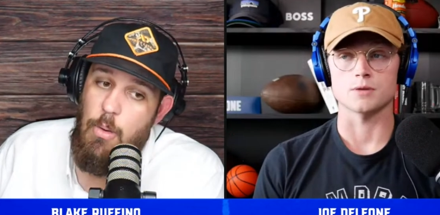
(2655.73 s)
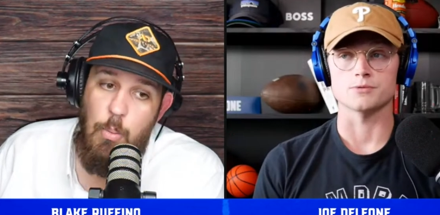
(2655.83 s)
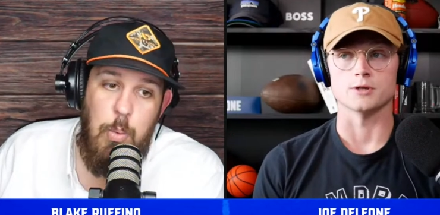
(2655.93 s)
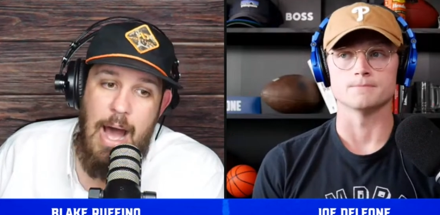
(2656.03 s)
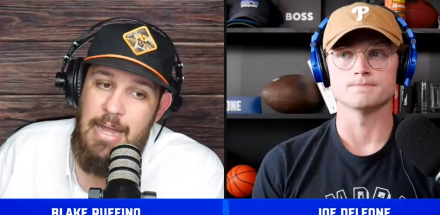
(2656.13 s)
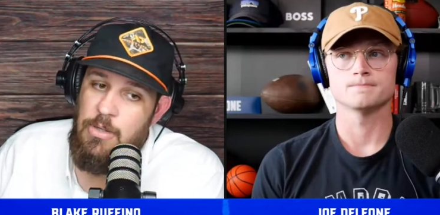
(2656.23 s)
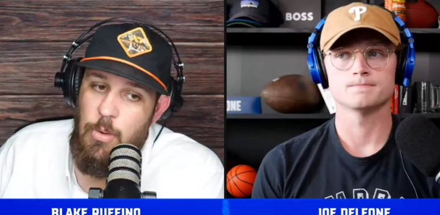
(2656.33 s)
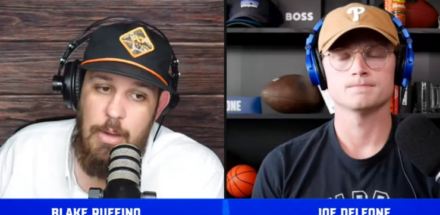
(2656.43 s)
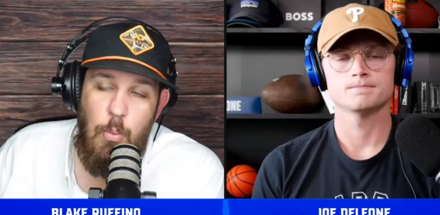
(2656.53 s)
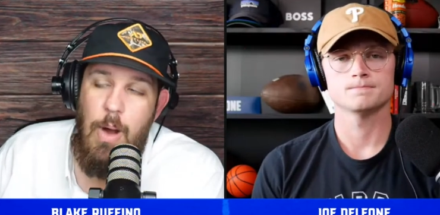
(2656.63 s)
Speaker 1: Why do
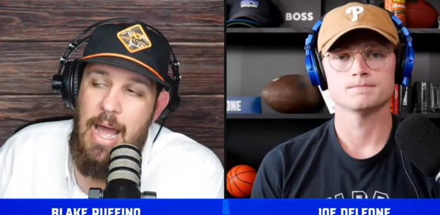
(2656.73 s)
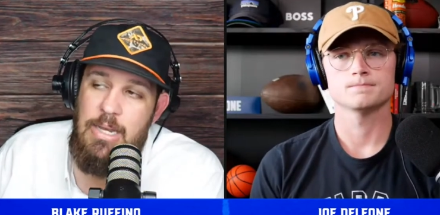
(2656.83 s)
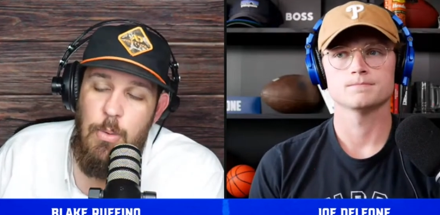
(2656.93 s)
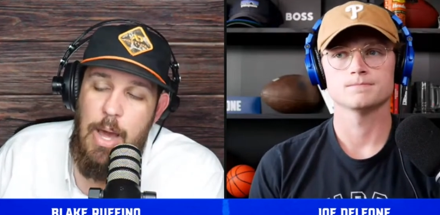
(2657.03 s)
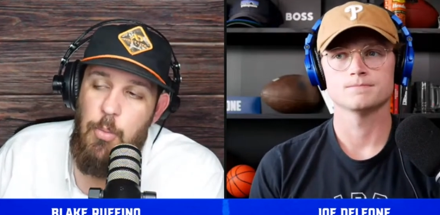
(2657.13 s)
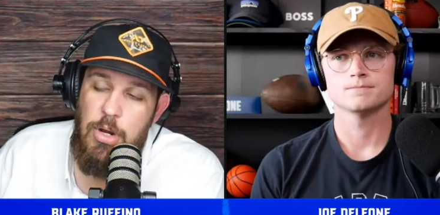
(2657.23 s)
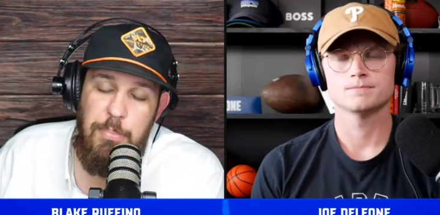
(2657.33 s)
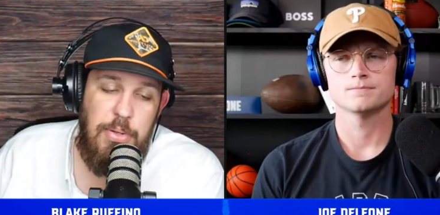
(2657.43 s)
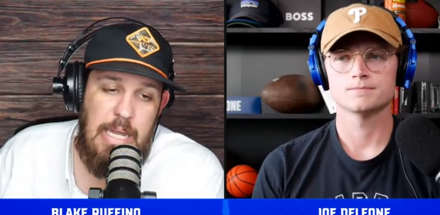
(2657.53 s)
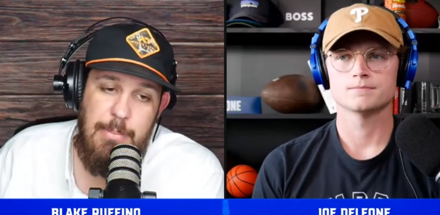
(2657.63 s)
I? Why do I want to
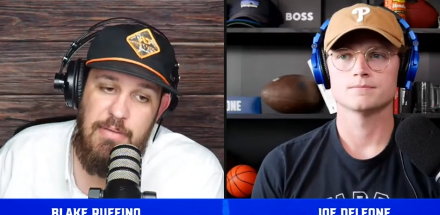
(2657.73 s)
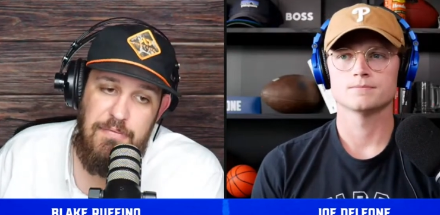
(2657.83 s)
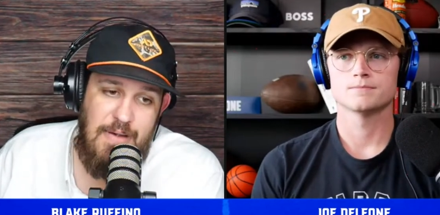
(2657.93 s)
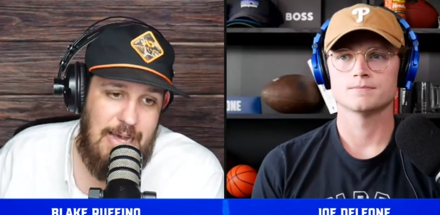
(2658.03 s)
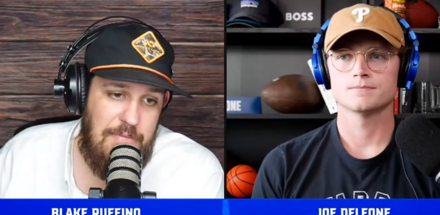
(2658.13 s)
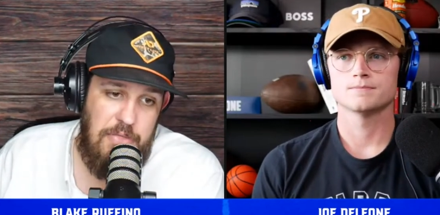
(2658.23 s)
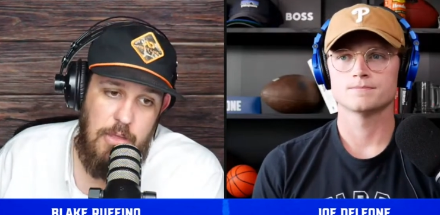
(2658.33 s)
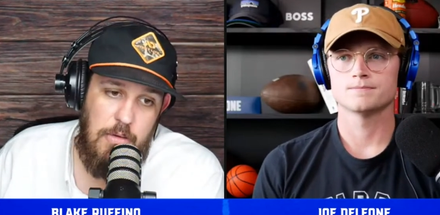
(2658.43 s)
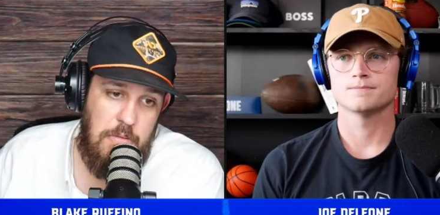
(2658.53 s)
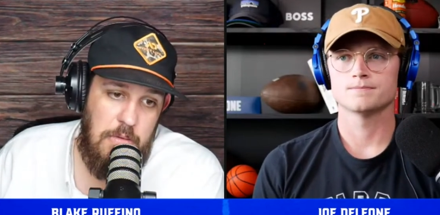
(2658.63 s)
put him at five though?